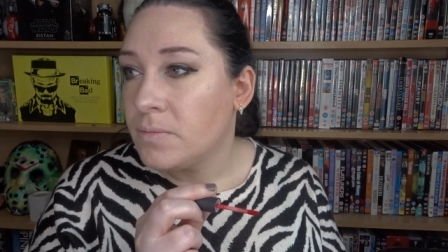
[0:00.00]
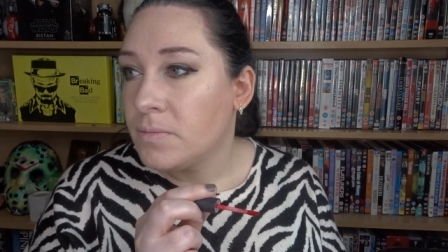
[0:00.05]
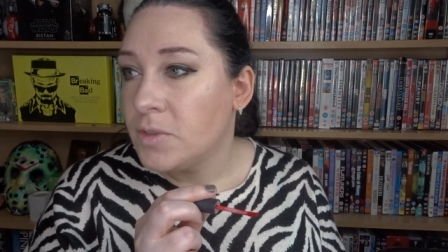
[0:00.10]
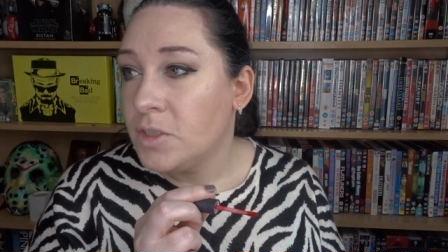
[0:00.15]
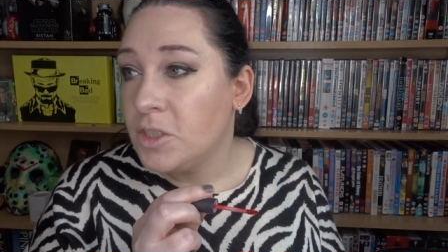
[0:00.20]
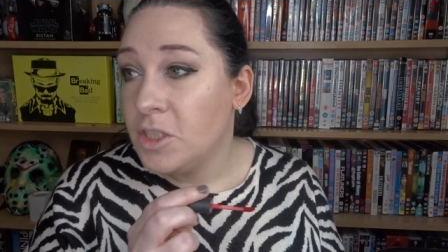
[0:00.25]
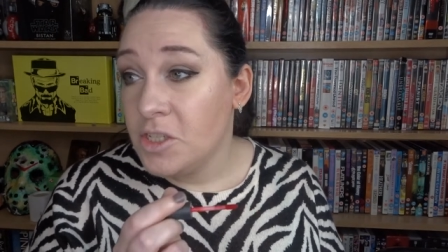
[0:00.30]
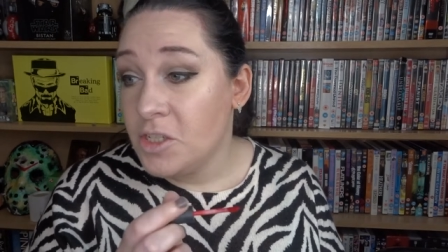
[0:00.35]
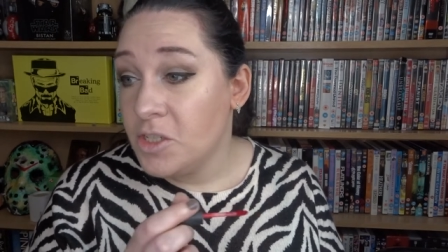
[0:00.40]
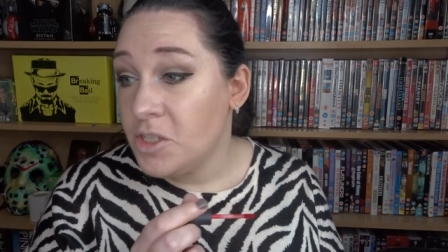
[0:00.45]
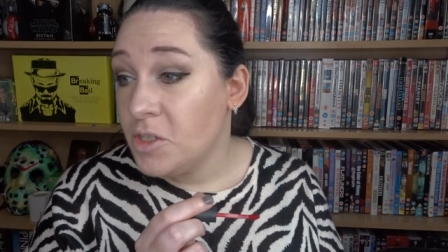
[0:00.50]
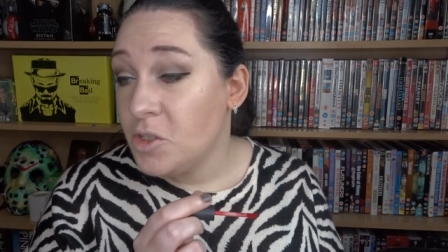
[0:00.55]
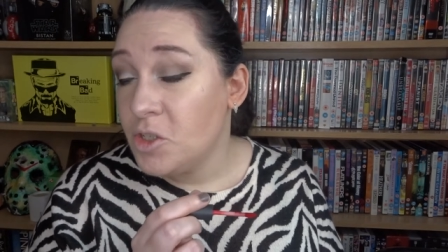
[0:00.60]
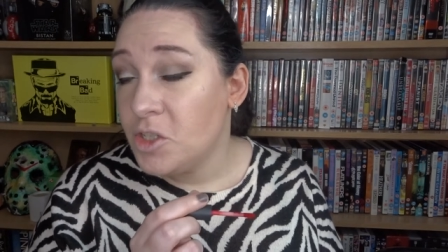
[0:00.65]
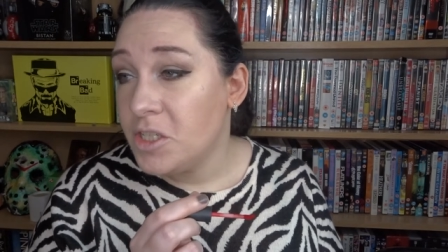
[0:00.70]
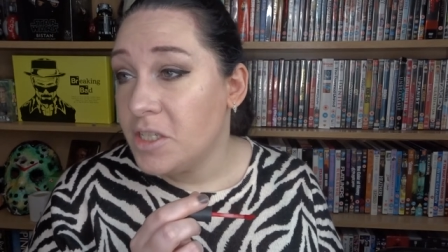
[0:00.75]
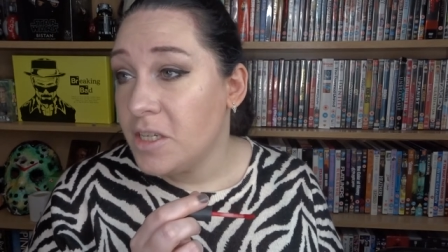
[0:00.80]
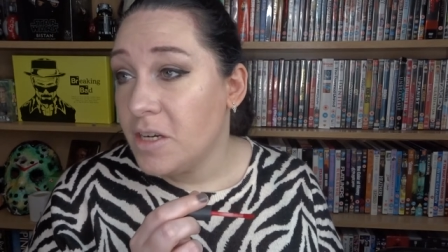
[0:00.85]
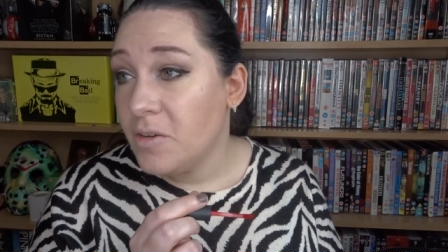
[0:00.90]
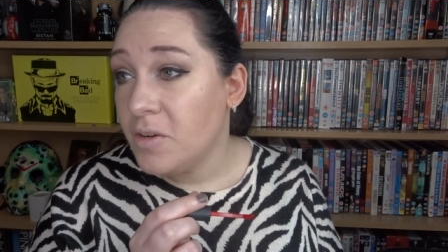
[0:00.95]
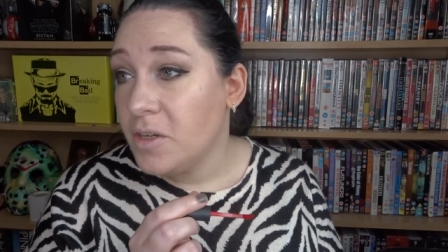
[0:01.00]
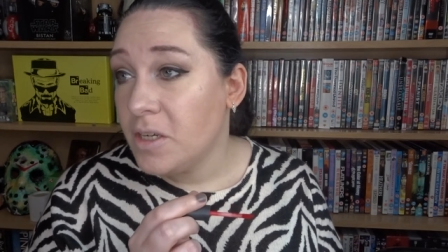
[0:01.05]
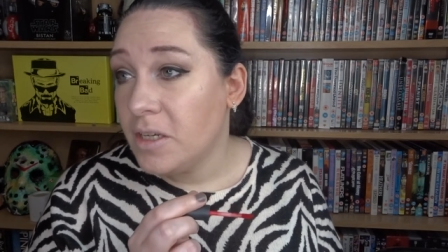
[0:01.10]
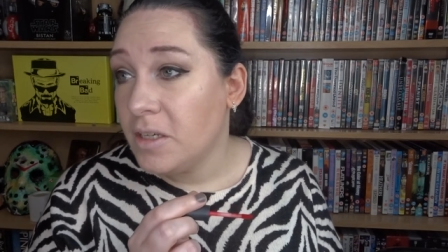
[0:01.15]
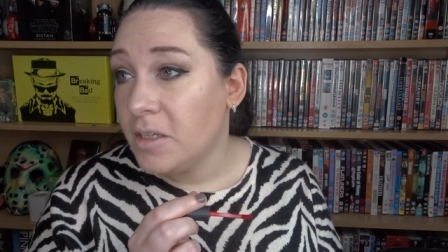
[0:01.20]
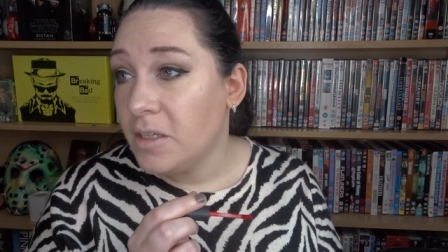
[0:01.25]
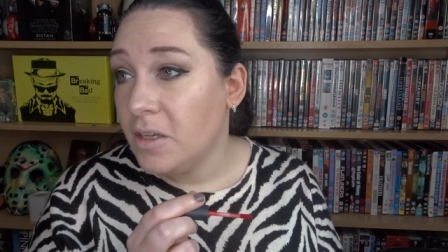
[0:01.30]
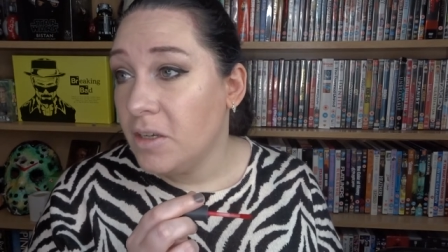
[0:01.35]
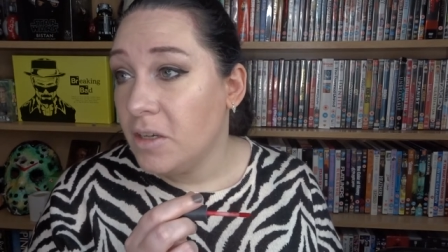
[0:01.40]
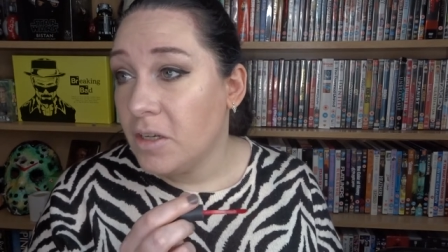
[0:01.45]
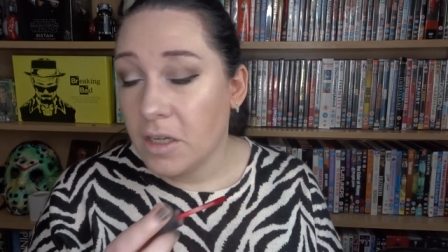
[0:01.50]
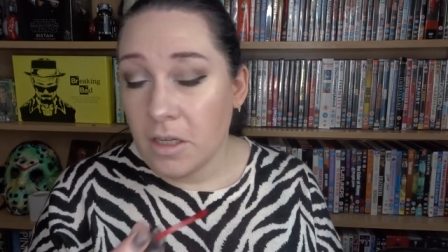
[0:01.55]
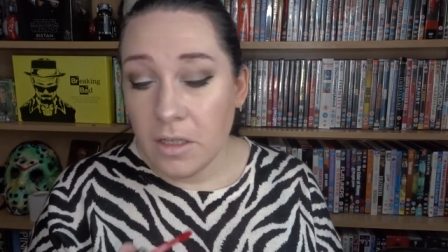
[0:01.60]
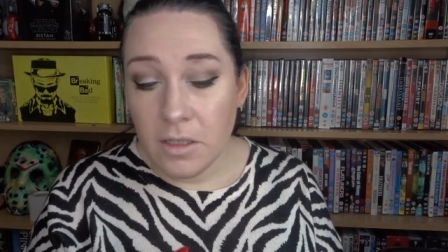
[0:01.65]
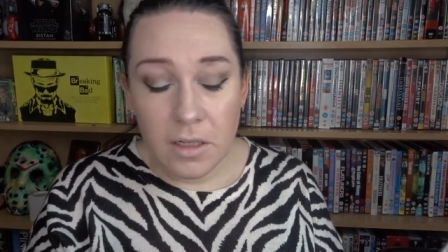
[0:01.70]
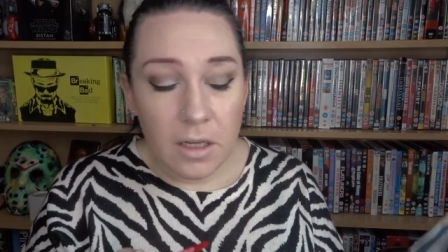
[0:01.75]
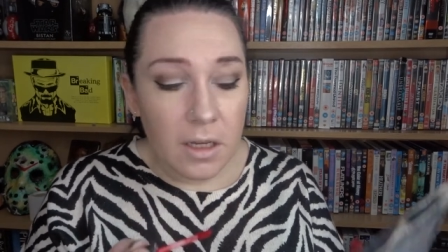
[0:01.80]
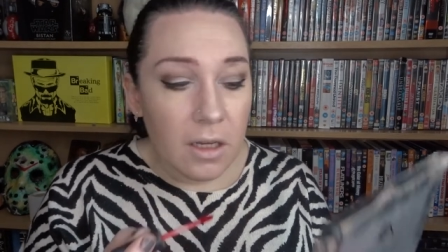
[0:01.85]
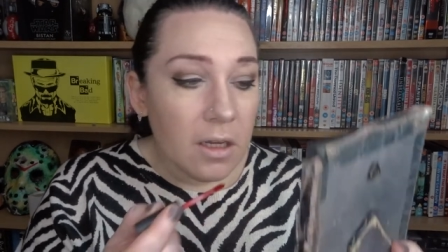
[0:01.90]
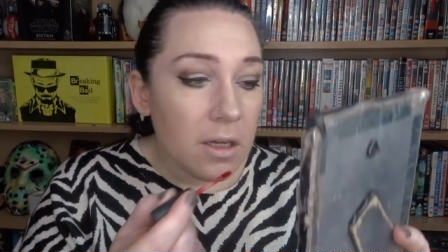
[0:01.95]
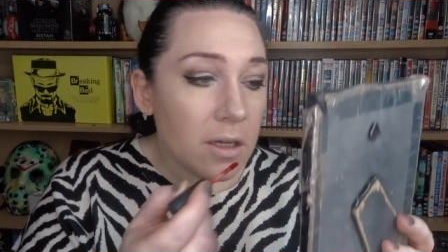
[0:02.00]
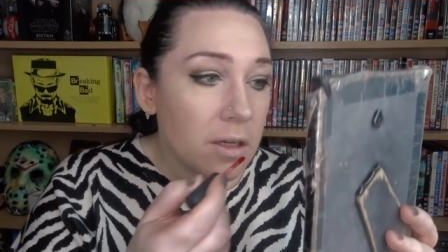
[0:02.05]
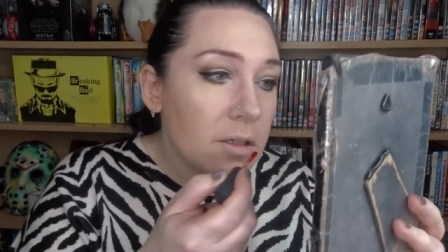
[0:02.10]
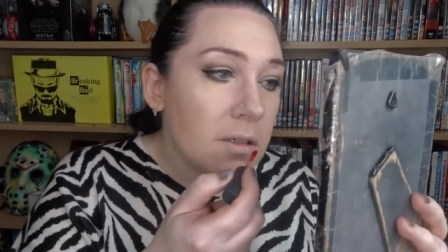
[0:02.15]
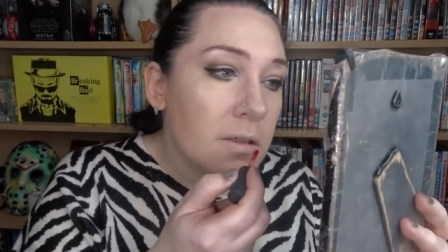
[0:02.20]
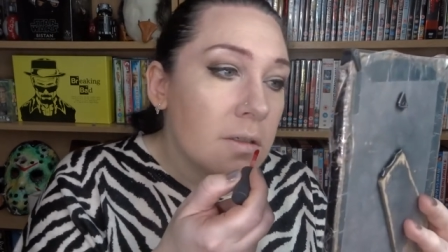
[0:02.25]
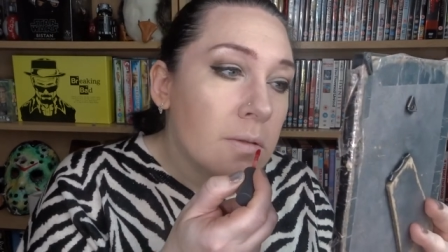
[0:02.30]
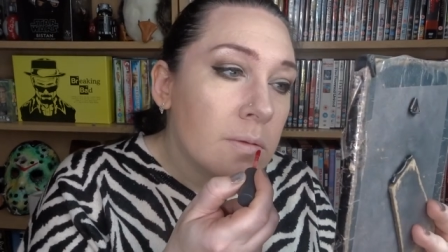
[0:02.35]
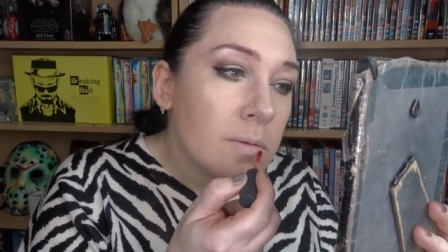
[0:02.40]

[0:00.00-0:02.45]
She stood staring at you, you can't hide.